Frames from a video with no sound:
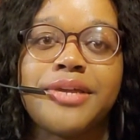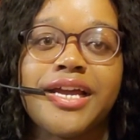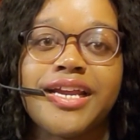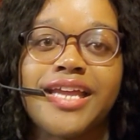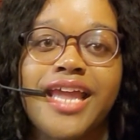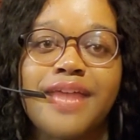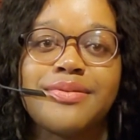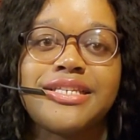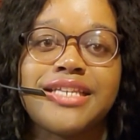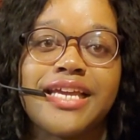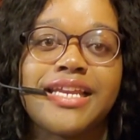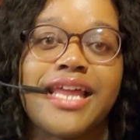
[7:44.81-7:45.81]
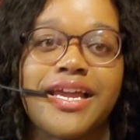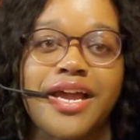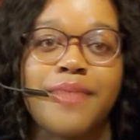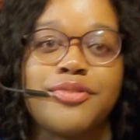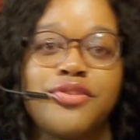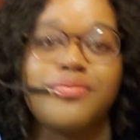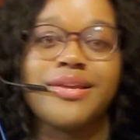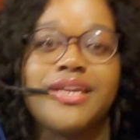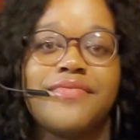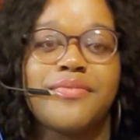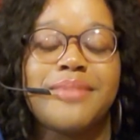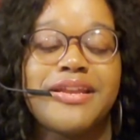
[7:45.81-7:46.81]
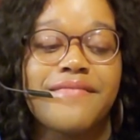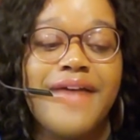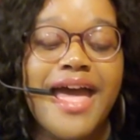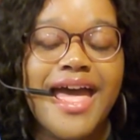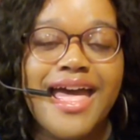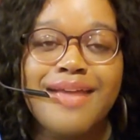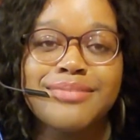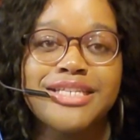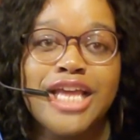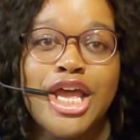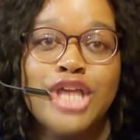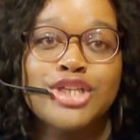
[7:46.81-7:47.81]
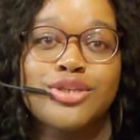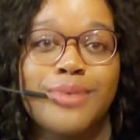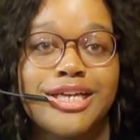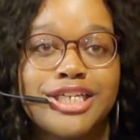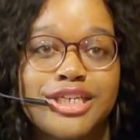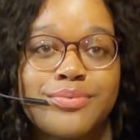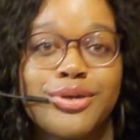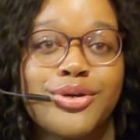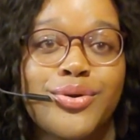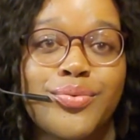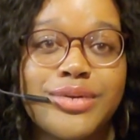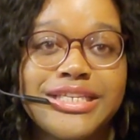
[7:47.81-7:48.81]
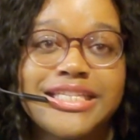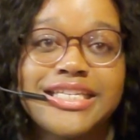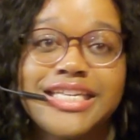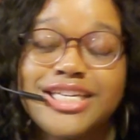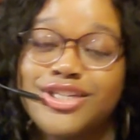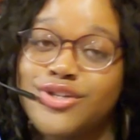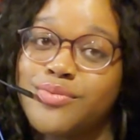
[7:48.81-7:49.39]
Gutta K was saying like, um, you've been giving me the vibes, so I just want to know what's tea, cause